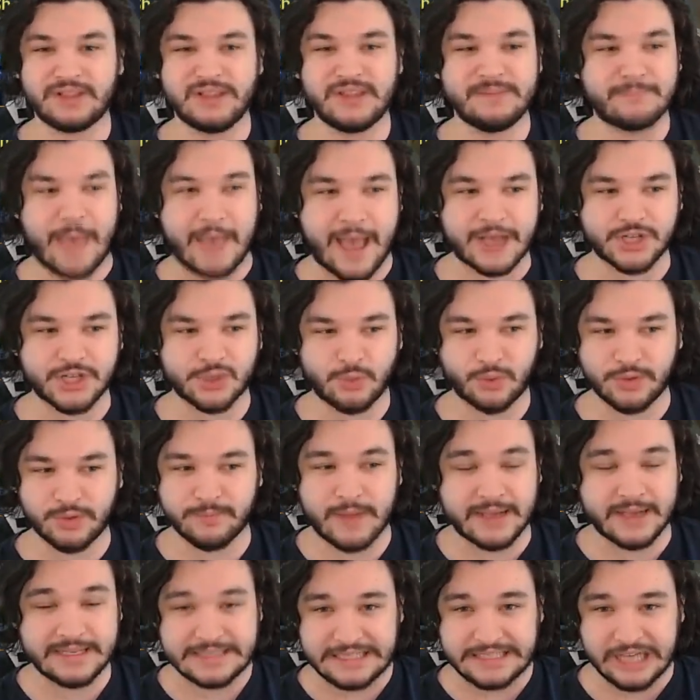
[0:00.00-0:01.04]
matched with
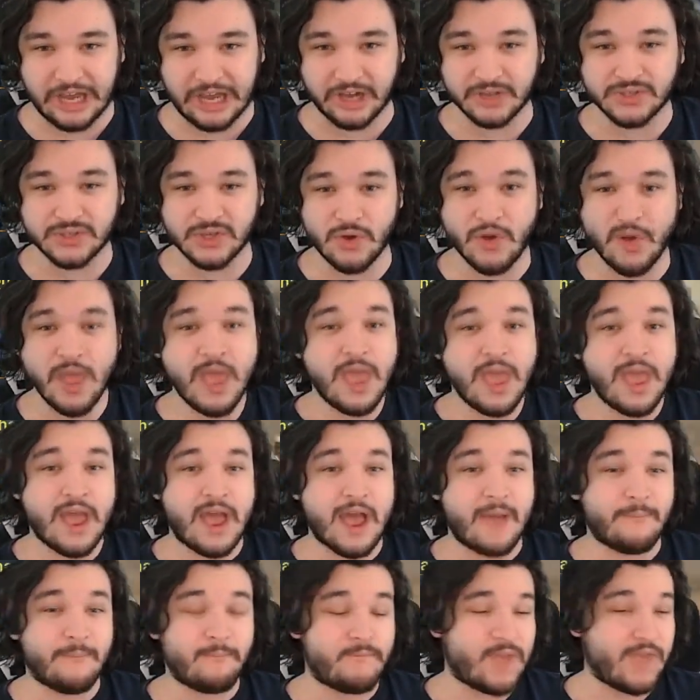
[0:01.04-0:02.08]
my Dhukk. So
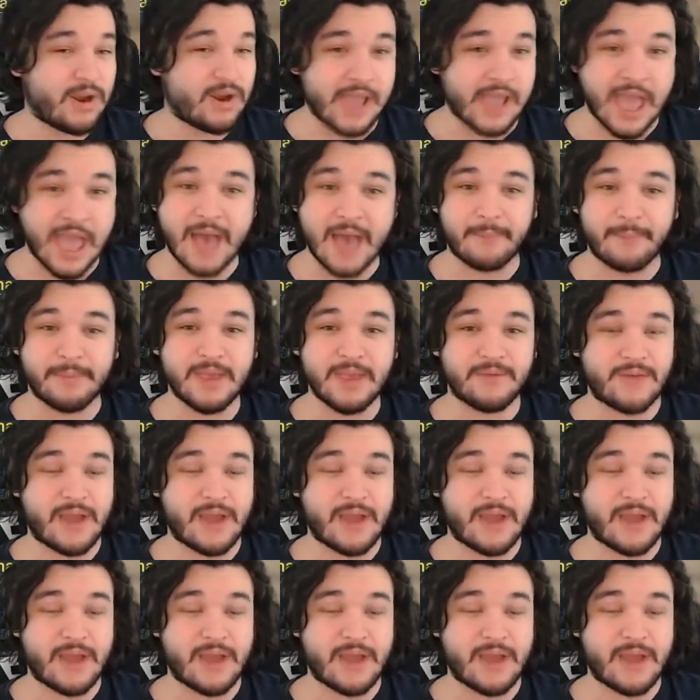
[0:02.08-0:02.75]
I'm very happy if I